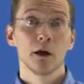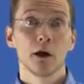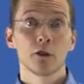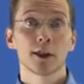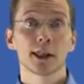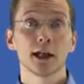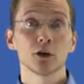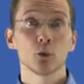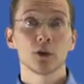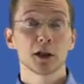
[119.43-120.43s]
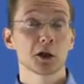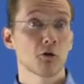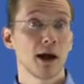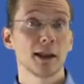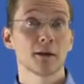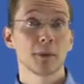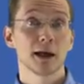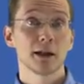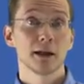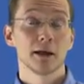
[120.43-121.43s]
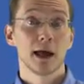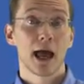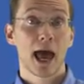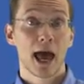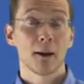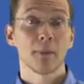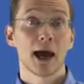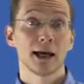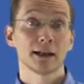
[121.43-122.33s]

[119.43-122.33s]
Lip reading: The sender will then transmit M and